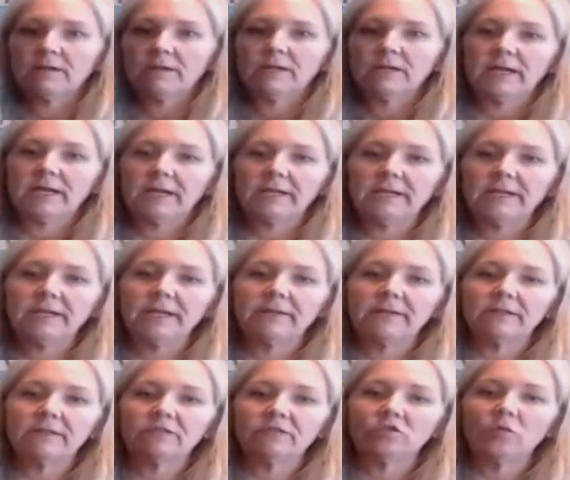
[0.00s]
And again,
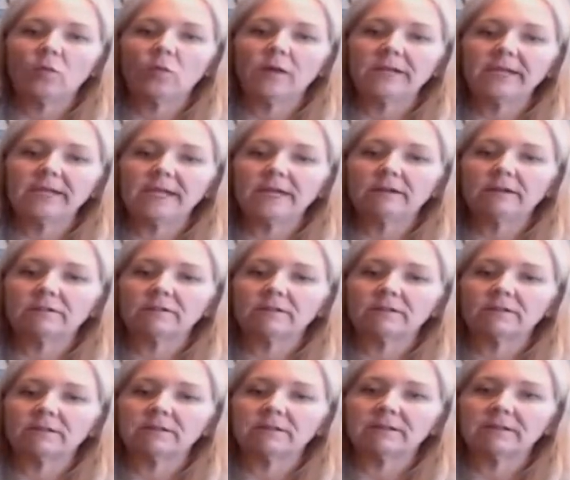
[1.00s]
the 20 ounce
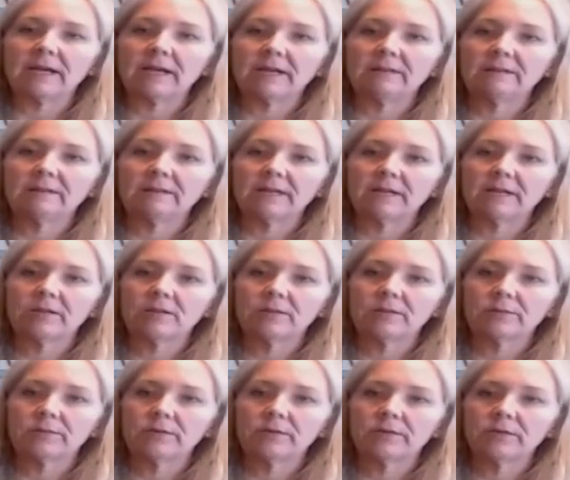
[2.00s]
size down
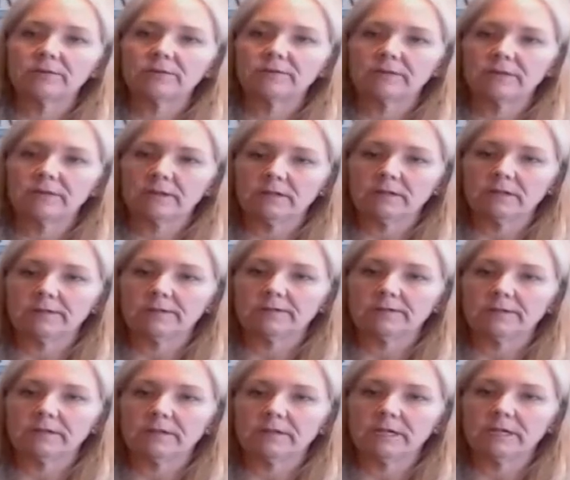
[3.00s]
perfectly
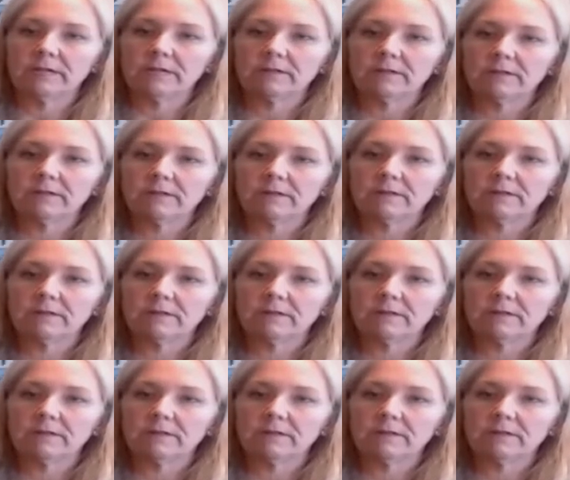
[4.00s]
for these.